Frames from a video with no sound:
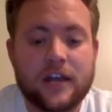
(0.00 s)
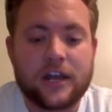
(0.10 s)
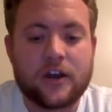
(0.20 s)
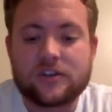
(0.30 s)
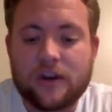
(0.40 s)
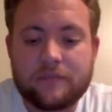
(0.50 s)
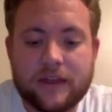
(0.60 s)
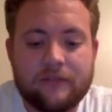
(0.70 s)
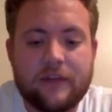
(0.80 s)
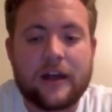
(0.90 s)
You know, something
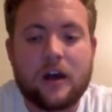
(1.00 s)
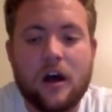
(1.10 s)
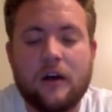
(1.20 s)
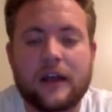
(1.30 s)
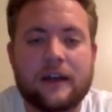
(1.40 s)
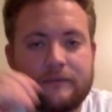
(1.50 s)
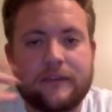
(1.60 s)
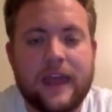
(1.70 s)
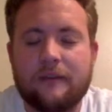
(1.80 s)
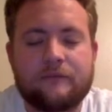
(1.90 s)
if like, oh, like I
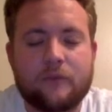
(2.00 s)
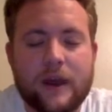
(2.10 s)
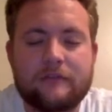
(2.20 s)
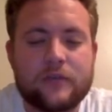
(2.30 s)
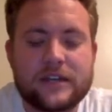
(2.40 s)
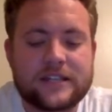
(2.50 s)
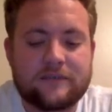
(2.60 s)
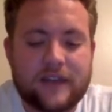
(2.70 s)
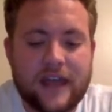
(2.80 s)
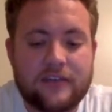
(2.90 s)
can't, for whatever reason,
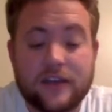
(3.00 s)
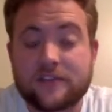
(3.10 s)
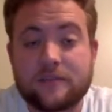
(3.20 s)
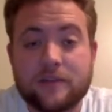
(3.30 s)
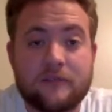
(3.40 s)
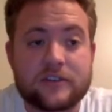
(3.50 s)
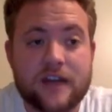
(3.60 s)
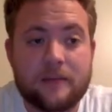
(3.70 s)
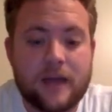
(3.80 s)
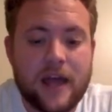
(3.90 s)
if I can't think of something off the
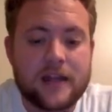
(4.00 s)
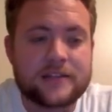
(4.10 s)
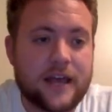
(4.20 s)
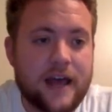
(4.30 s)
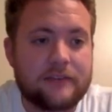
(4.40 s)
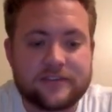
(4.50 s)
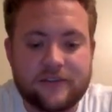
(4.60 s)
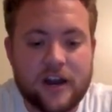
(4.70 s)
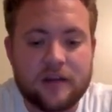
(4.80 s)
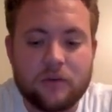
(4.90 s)
top of my head, say I have this
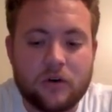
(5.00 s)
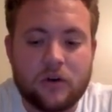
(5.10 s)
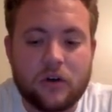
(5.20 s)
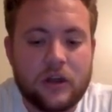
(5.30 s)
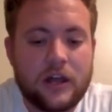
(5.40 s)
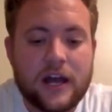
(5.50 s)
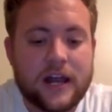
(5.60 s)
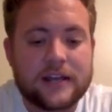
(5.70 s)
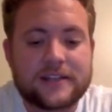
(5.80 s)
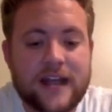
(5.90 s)
variable
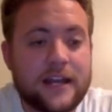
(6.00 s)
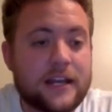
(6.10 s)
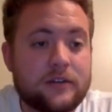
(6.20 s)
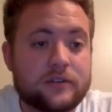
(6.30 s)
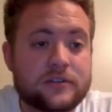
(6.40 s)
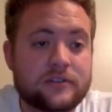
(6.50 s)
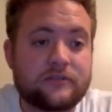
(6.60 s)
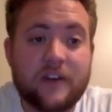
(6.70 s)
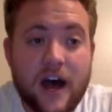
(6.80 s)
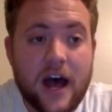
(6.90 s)
and I assign it equal to
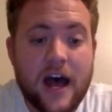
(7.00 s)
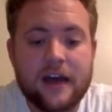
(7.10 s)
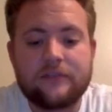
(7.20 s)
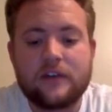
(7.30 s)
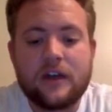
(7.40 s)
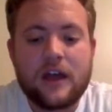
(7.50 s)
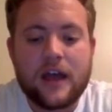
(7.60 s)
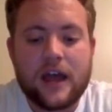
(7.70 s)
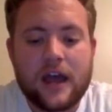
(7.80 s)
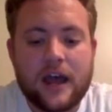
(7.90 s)
5,
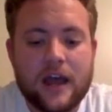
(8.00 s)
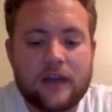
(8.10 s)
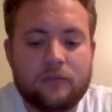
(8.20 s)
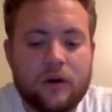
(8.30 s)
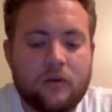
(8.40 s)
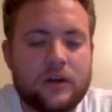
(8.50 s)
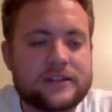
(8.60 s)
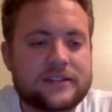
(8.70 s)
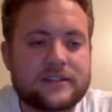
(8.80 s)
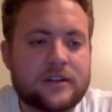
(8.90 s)
and well,
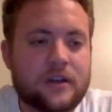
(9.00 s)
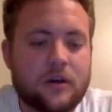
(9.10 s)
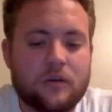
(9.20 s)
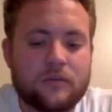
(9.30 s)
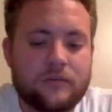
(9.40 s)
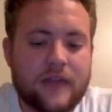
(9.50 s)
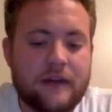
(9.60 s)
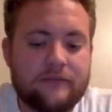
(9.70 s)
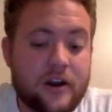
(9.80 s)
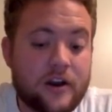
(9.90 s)
what's, you know,
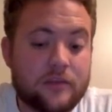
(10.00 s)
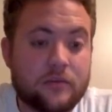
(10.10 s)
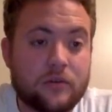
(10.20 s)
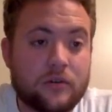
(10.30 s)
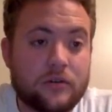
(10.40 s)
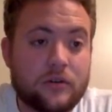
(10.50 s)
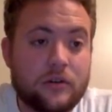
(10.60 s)
that variable